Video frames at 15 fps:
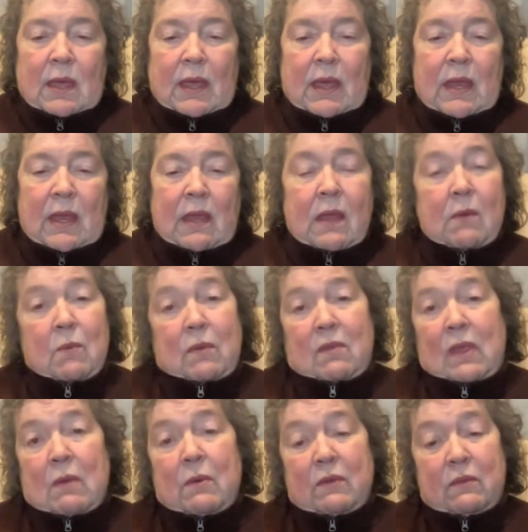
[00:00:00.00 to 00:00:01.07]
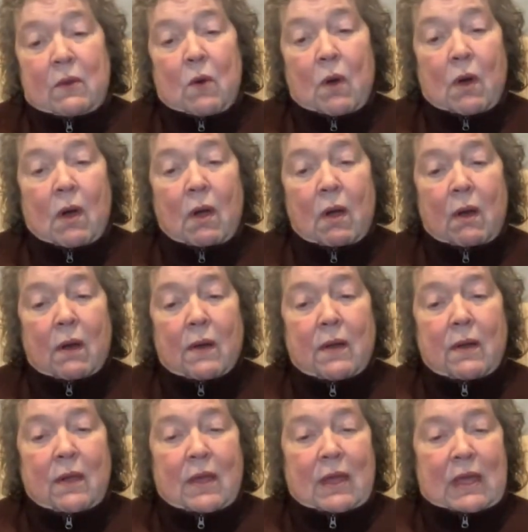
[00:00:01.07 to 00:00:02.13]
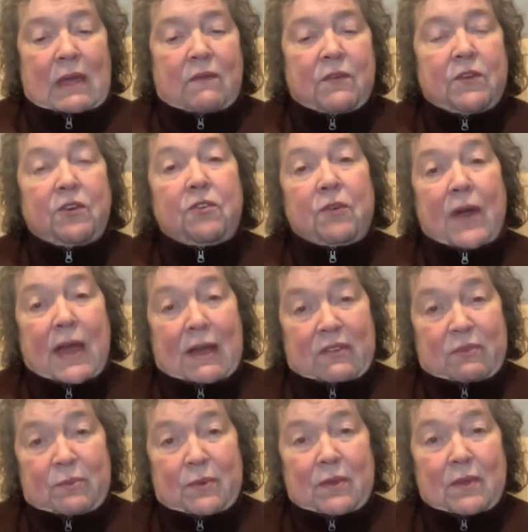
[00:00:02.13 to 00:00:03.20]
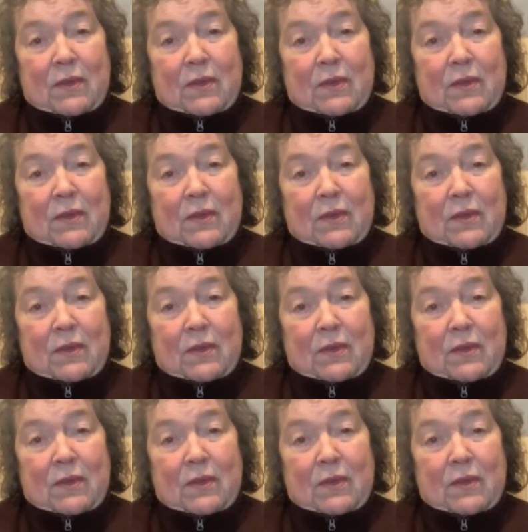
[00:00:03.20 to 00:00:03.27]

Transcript: and it was it was so hard even to grasp,